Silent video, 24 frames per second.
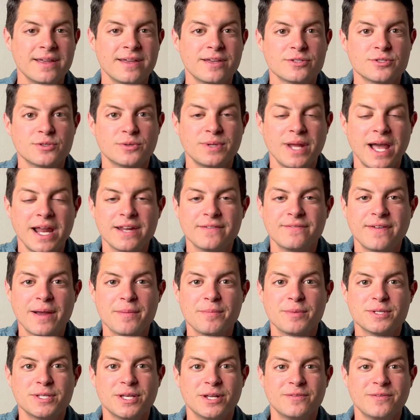So
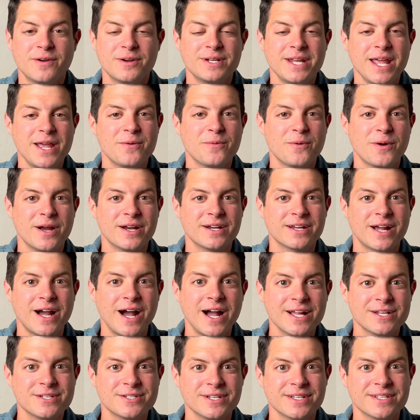95% of our day we're
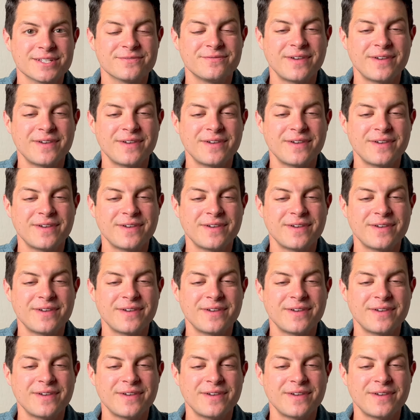unconscious.